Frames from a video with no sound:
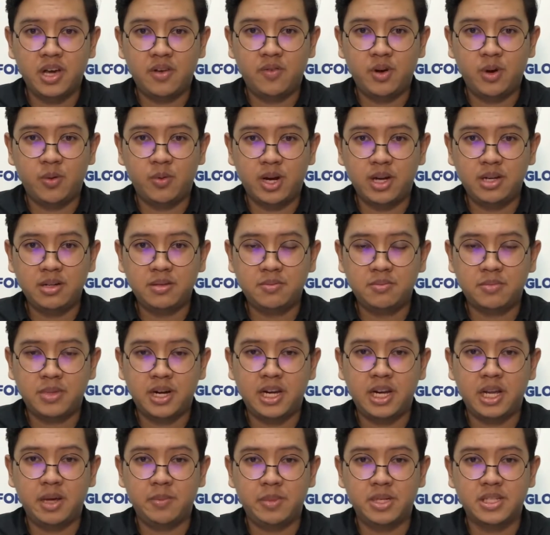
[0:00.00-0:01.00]
everyone. My
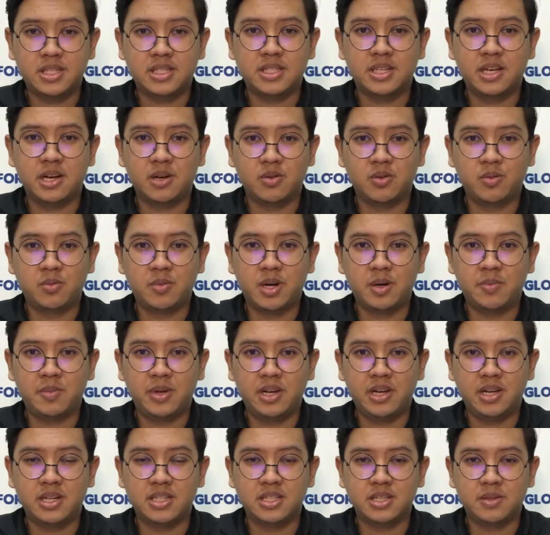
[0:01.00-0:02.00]
name is Yang Umar
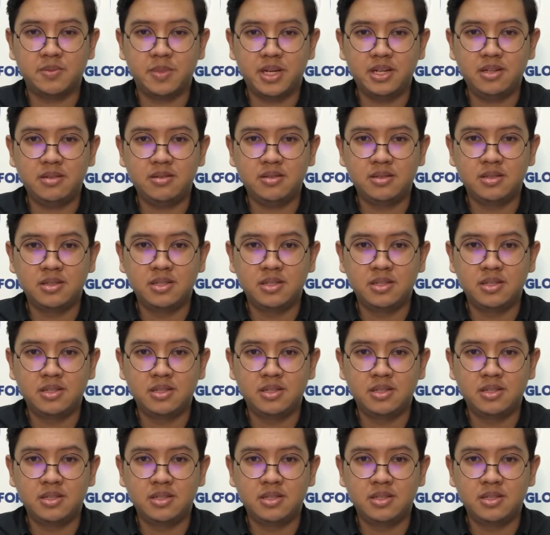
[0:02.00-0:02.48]
bin Aziman.